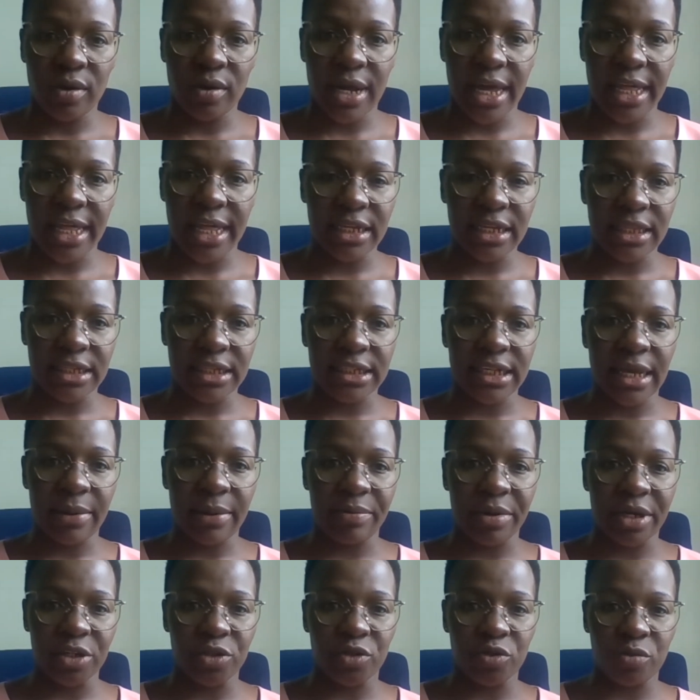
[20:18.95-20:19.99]
I think this
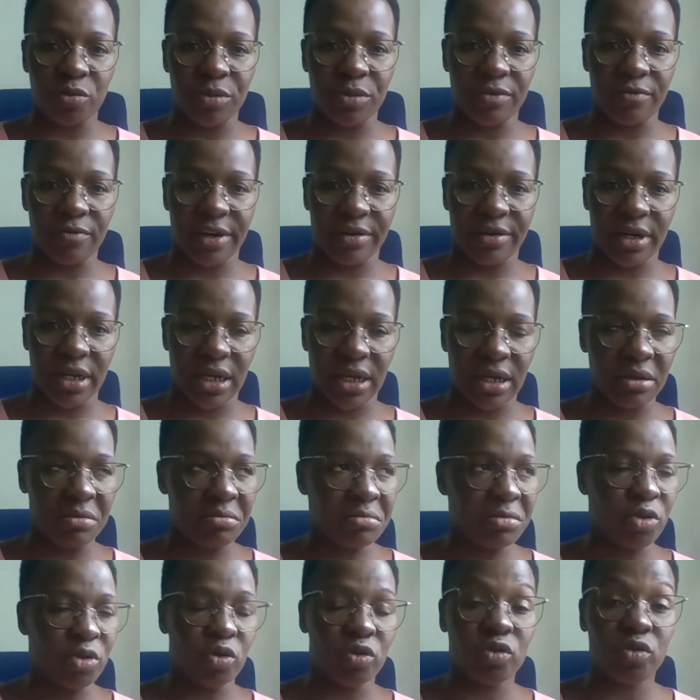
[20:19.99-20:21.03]
happened to me
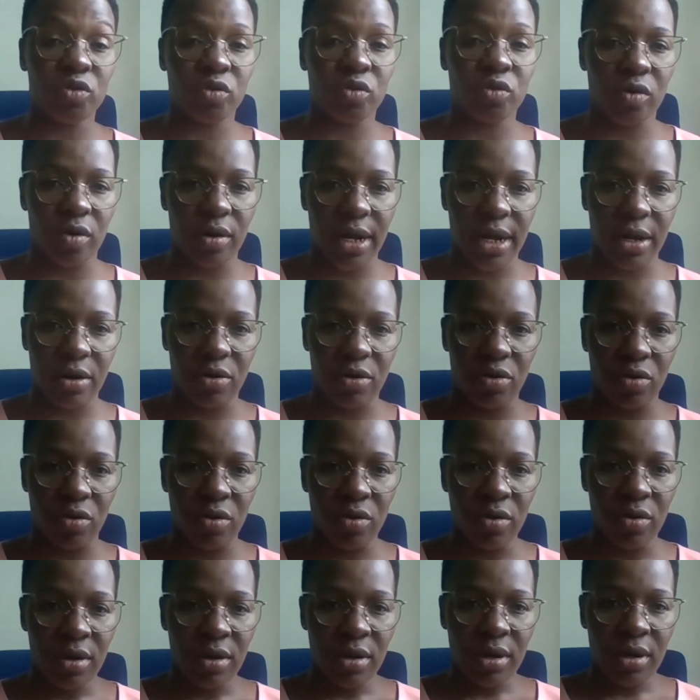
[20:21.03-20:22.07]
not too long ago,
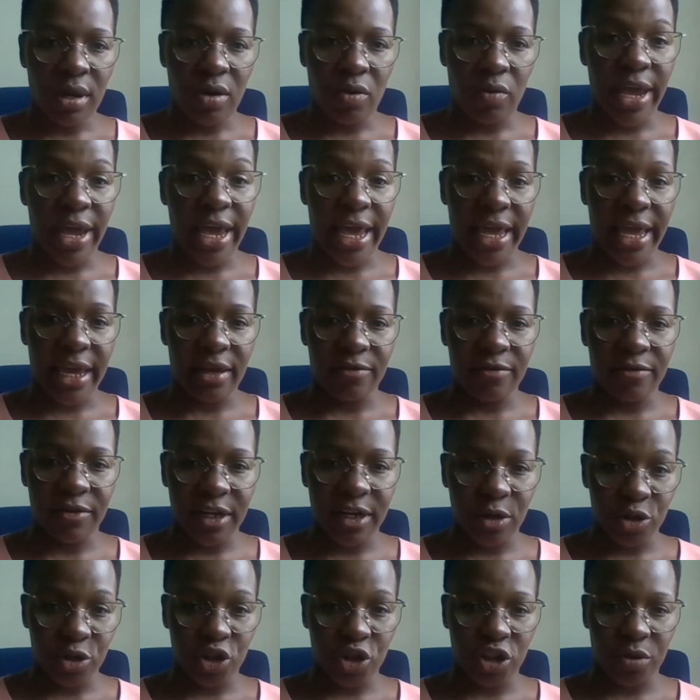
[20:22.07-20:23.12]
where I
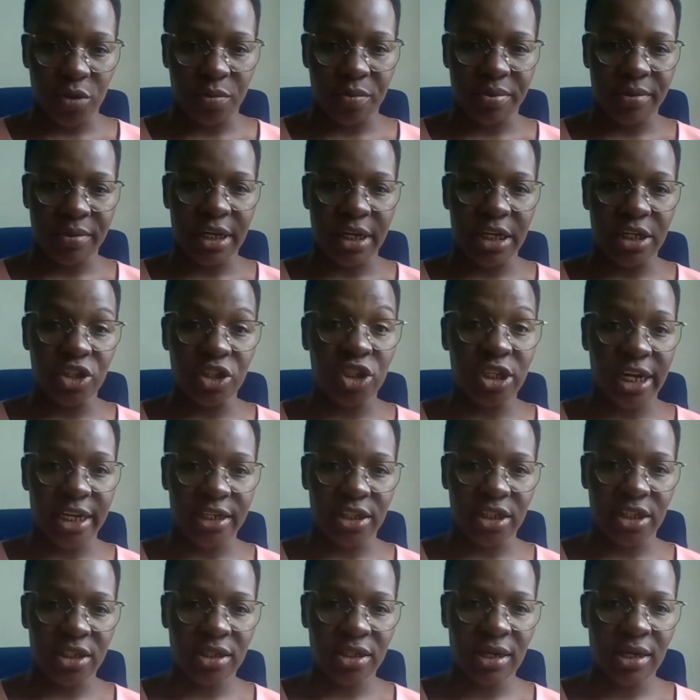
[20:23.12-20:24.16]
fellowship in
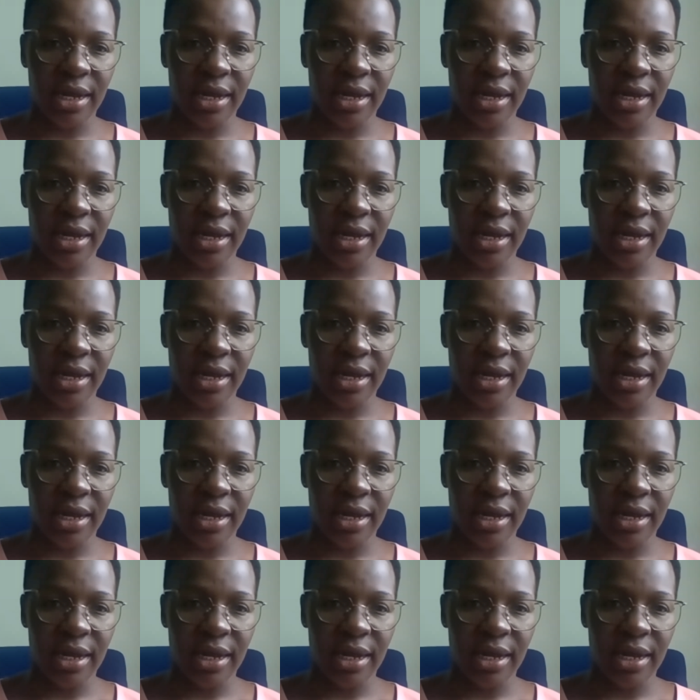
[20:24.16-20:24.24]
church.